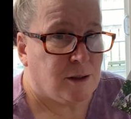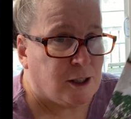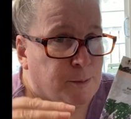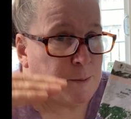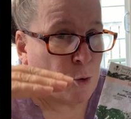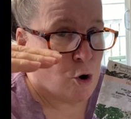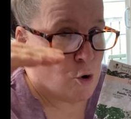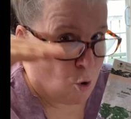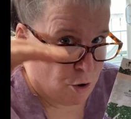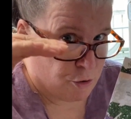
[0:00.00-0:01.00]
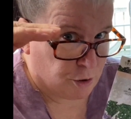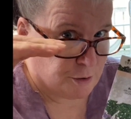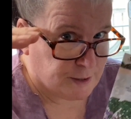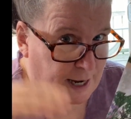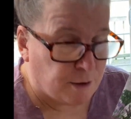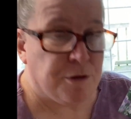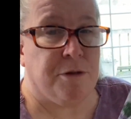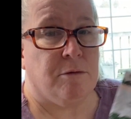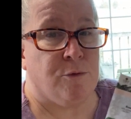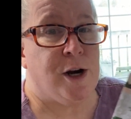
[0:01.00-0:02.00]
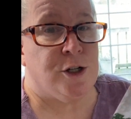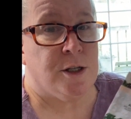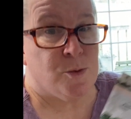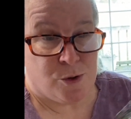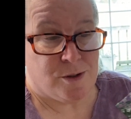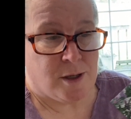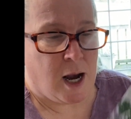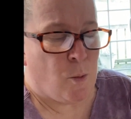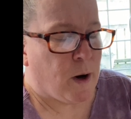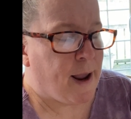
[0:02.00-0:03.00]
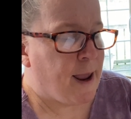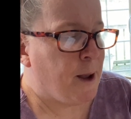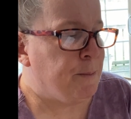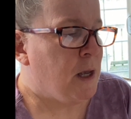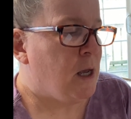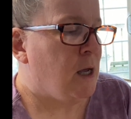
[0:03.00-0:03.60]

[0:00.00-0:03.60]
a little bit more northern south regions, which is kind of what I am.